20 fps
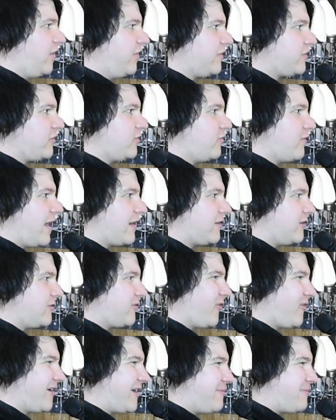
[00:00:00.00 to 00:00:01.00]
on this new
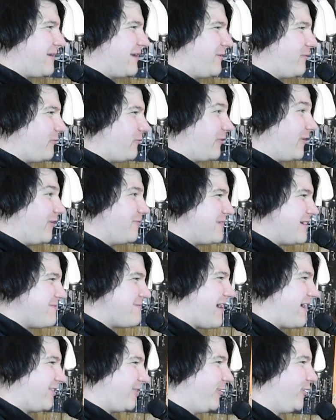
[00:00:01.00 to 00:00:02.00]
record or EP will be
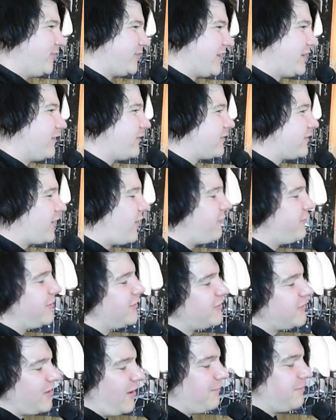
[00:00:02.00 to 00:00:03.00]
about losing yourself
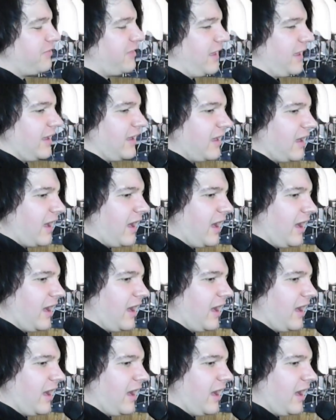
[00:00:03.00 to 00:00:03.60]
in something.